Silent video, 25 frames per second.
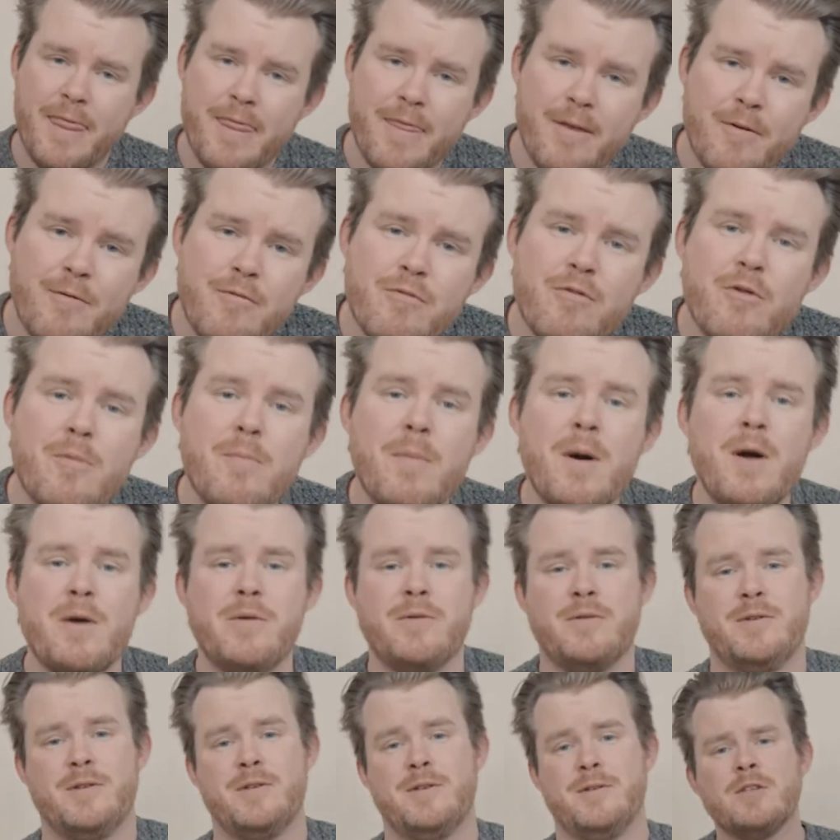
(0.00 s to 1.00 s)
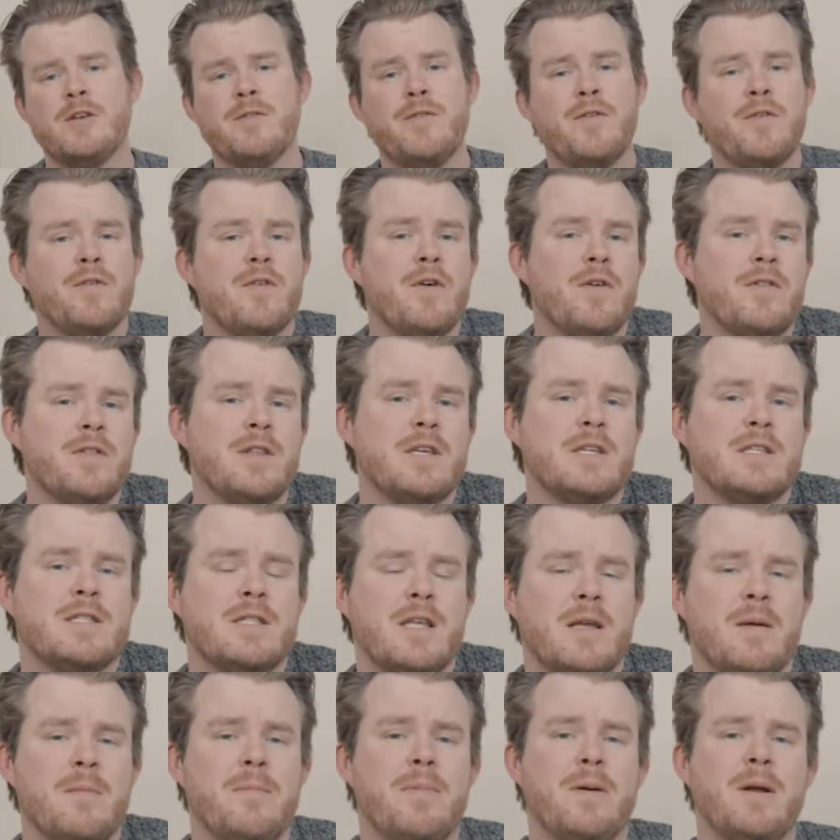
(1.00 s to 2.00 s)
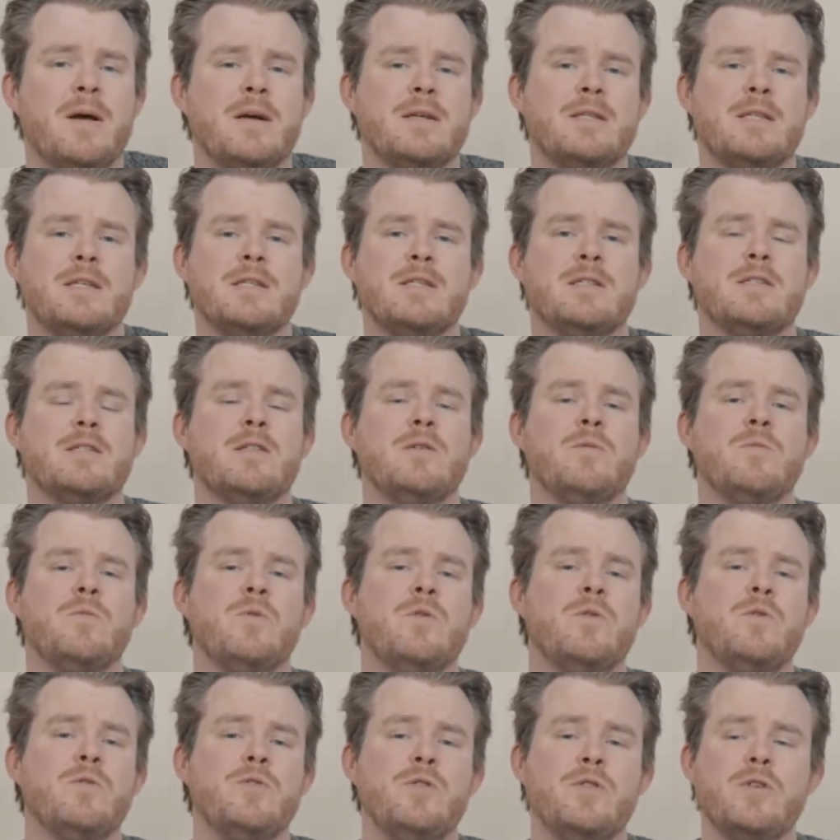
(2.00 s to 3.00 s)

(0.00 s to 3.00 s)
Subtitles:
the remote. So if you've got this thing plugged into the wall,